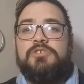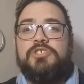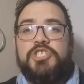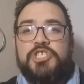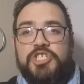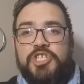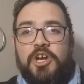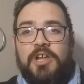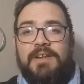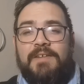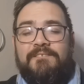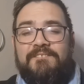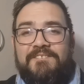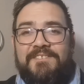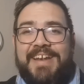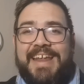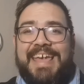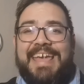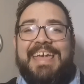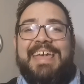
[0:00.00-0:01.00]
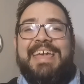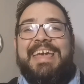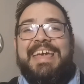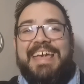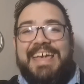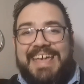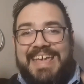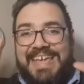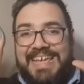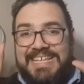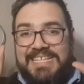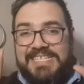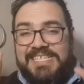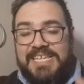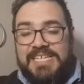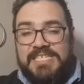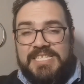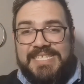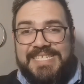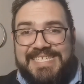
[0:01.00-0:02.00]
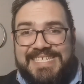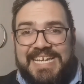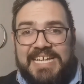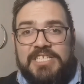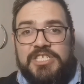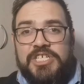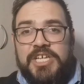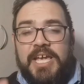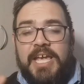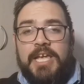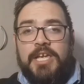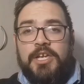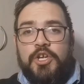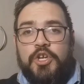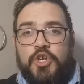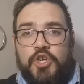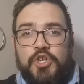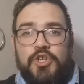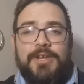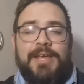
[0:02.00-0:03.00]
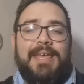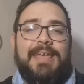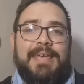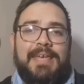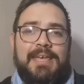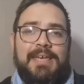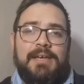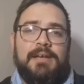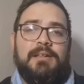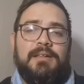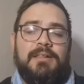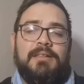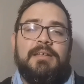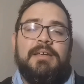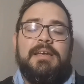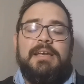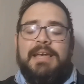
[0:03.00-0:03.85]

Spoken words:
Charlotte Flair is such a good heel.